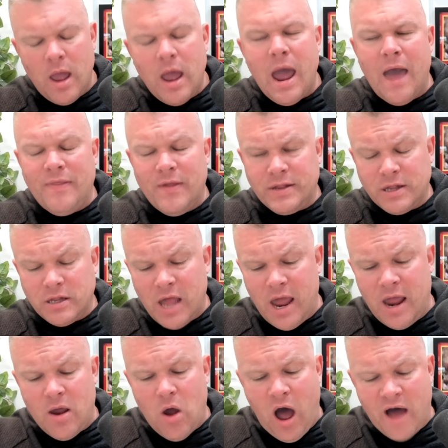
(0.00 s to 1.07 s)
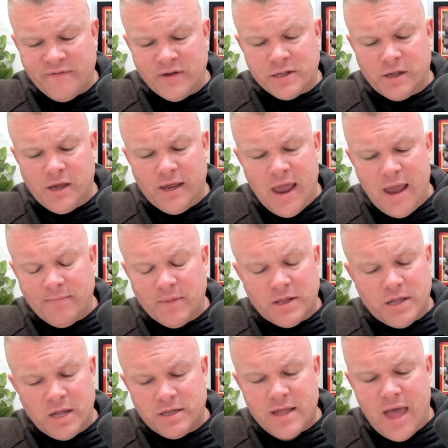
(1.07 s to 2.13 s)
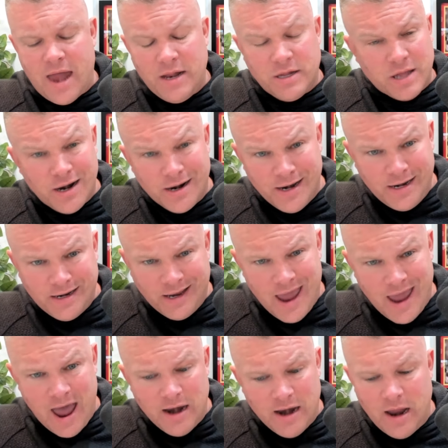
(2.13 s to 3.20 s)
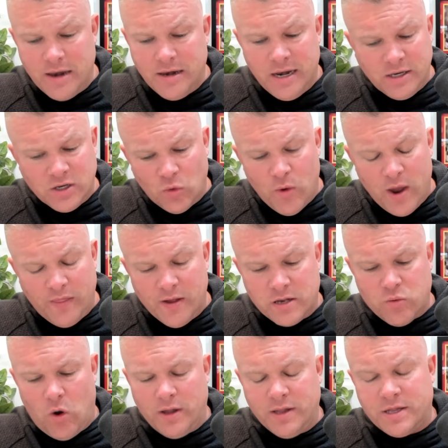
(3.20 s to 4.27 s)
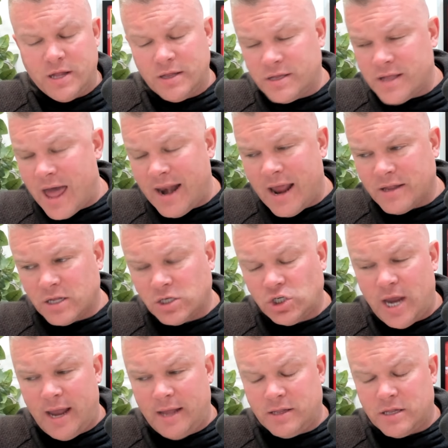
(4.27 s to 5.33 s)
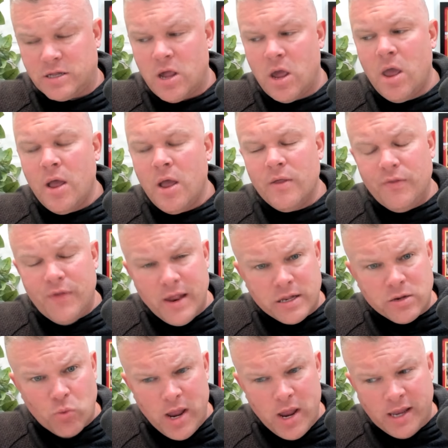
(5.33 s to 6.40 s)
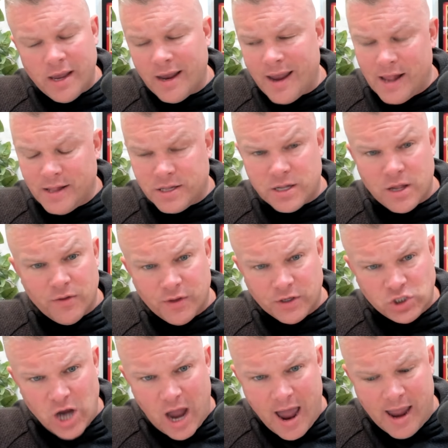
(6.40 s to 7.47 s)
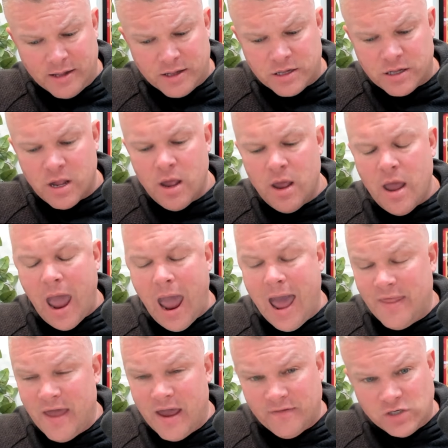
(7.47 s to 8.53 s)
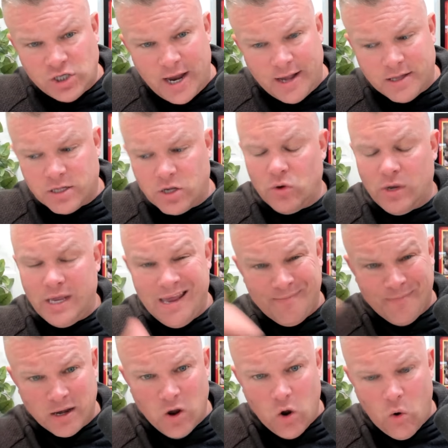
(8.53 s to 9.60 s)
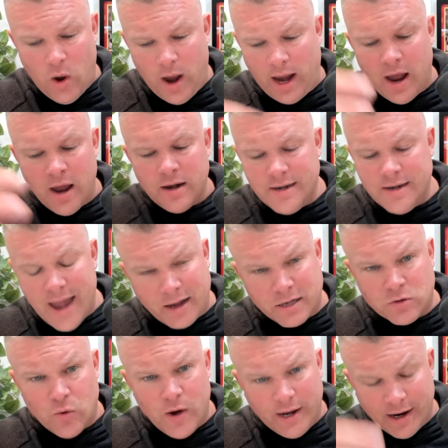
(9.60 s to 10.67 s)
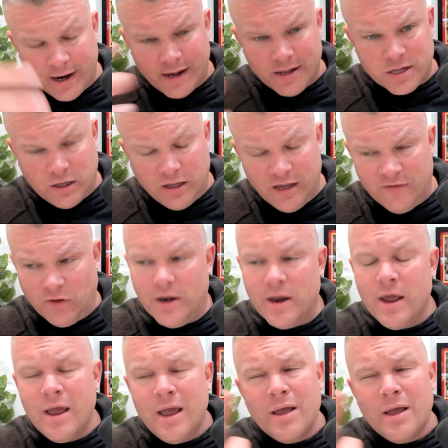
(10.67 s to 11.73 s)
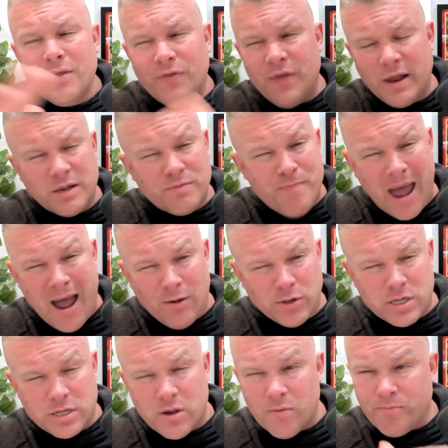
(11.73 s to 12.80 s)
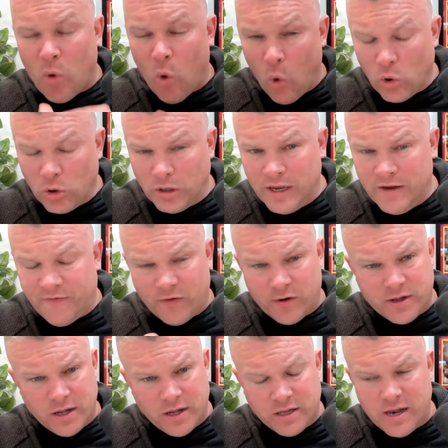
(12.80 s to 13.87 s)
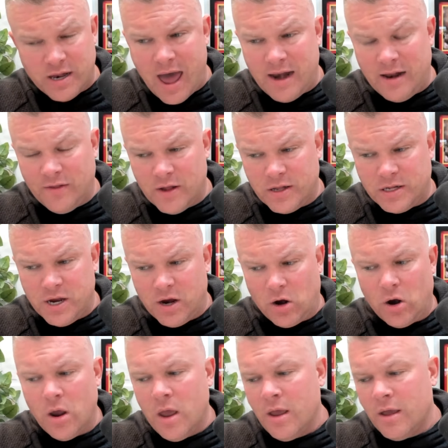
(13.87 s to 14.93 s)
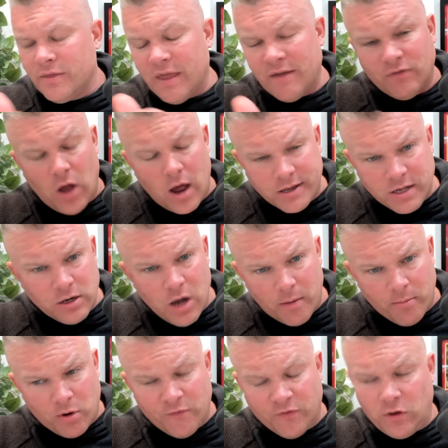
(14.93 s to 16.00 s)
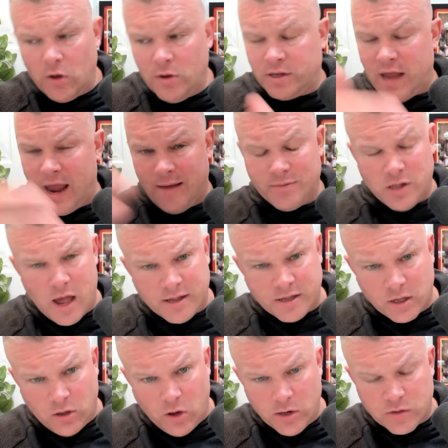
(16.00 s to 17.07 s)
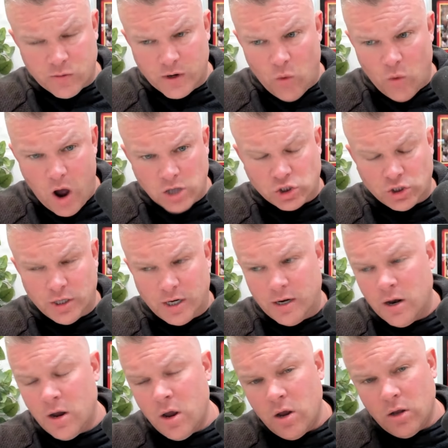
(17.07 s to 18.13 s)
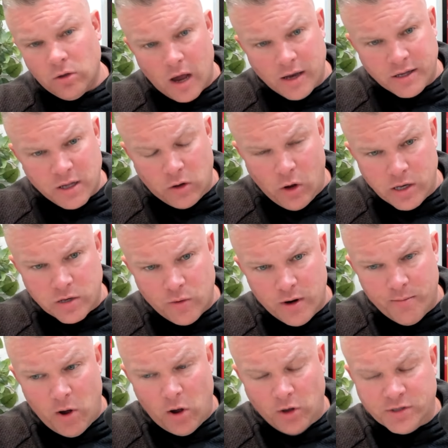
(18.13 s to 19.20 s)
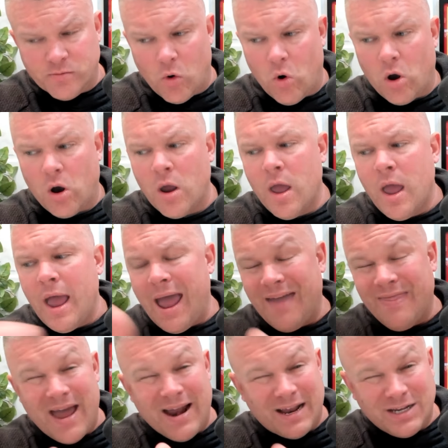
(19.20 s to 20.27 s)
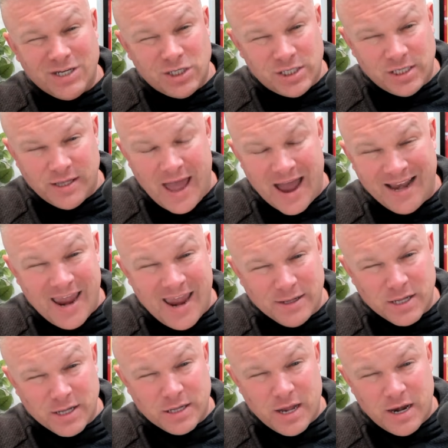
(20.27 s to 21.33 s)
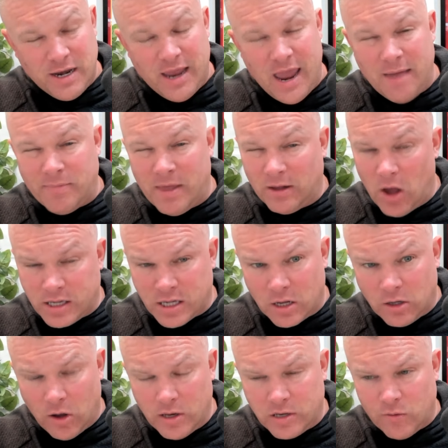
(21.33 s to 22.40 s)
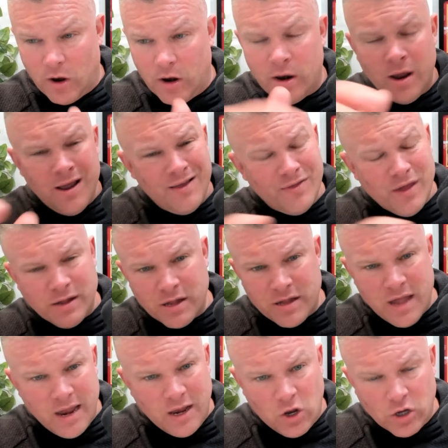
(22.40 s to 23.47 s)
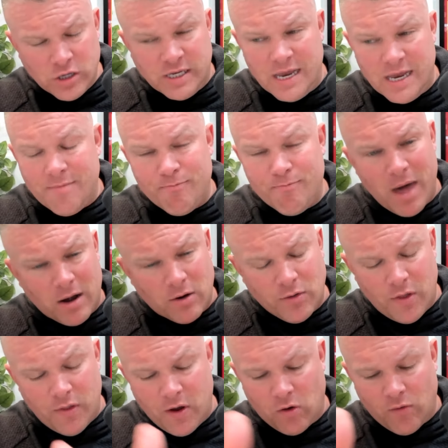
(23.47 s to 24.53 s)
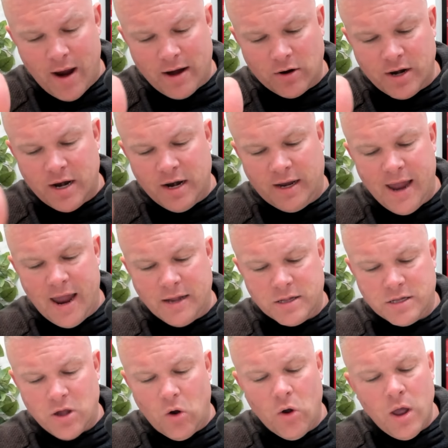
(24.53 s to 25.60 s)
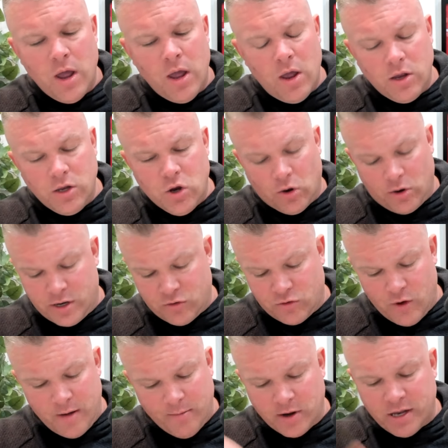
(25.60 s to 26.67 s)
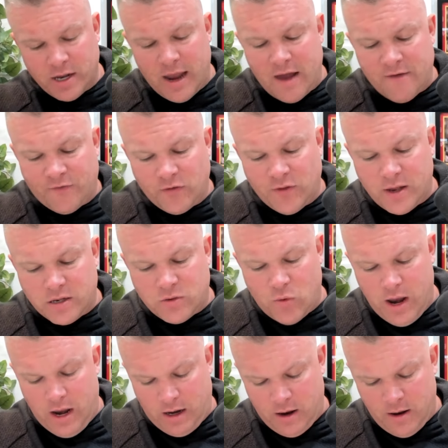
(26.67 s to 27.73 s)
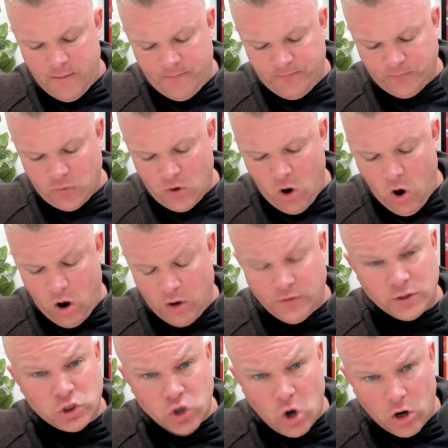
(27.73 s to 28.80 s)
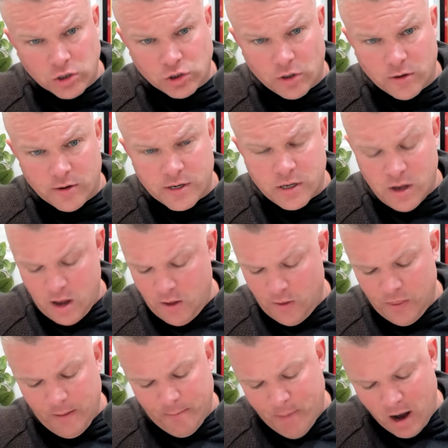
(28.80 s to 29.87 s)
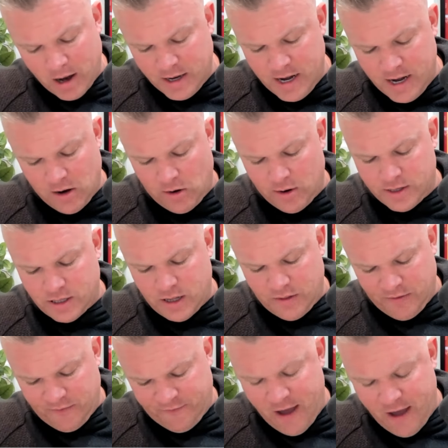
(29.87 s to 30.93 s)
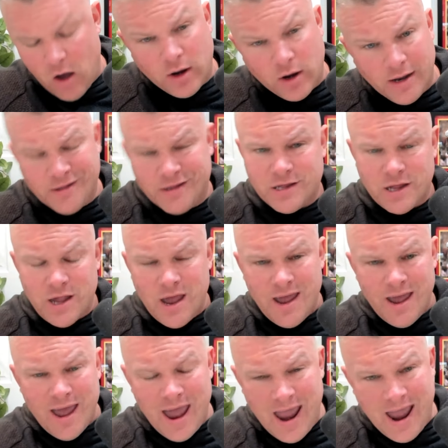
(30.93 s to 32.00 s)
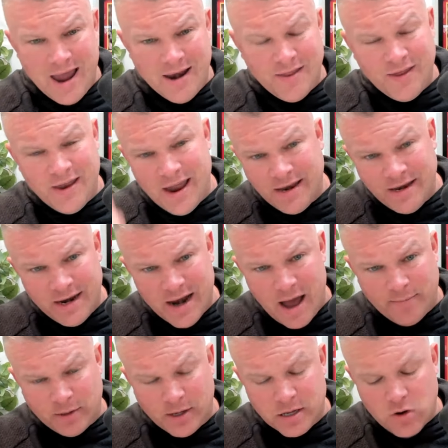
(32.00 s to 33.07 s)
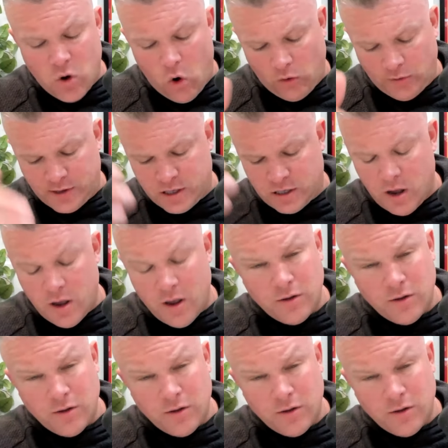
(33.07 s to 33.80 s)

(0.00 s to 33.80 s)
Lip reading: And this is obviously a game that Cincinnati is going to need to get and need to win this one. Cincinnati has a chance this week against the Giants, and they have a chance to keep it going next week against Cleveland. Things bounced poorly for Cincinnati this year. They've lost a number of close games, lost the close one to Washington, lost the close one to Baltimore, and that Kansas City game, they lost a close one. This is a good team, better than their record indicates. So your streamers again for this week are the Chargers, the Buccaneers, the Falcons, and the Indianapolis Colts.